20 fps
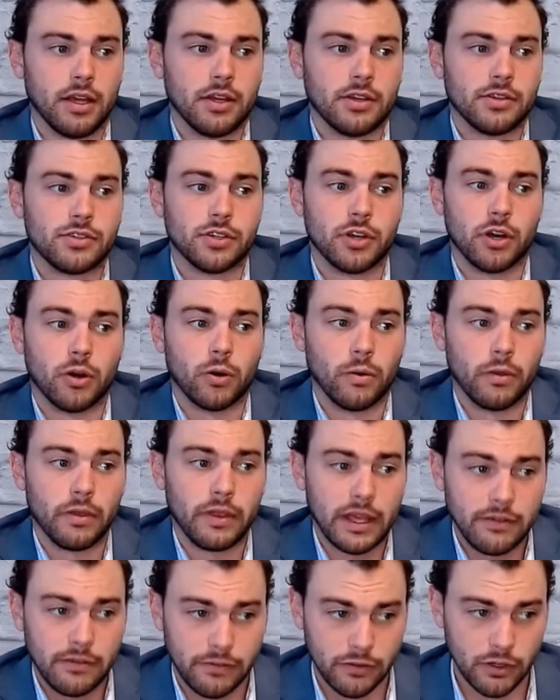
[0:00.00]
So
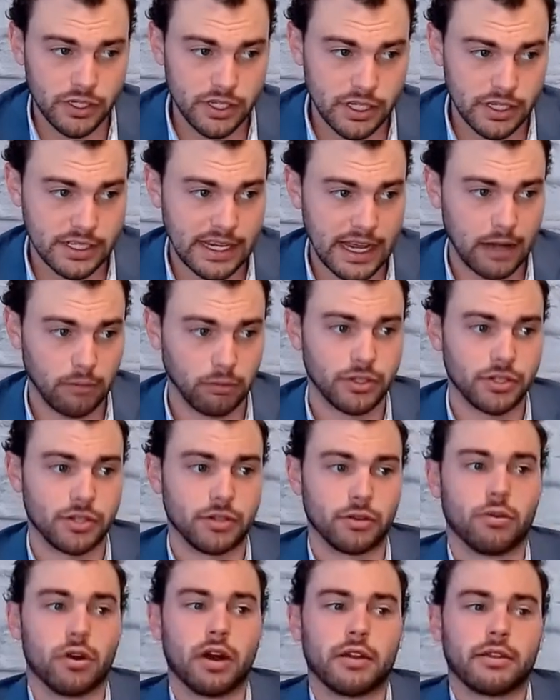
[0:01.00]
they first established the
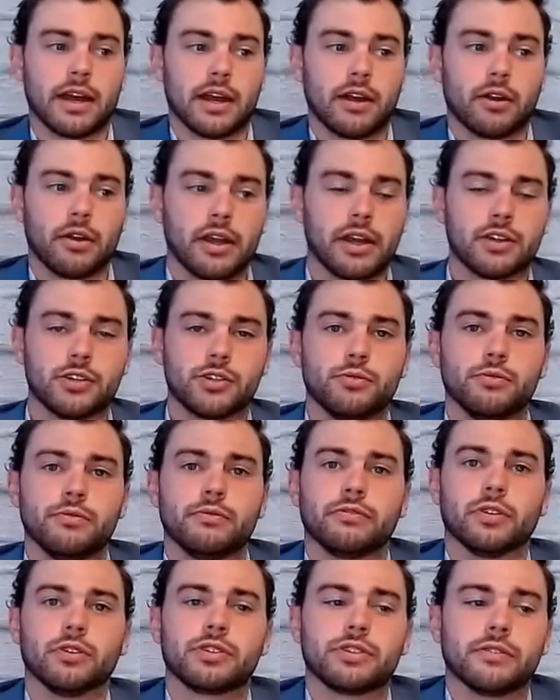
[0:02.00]
Roth IRA on June
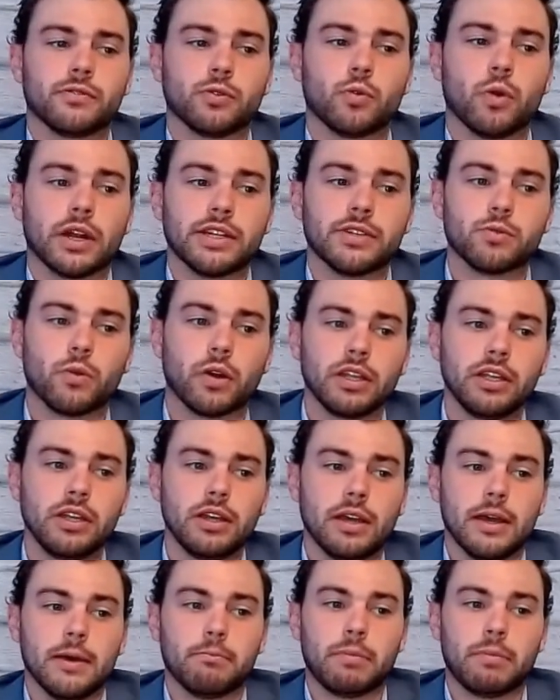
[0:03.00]
1st of 2020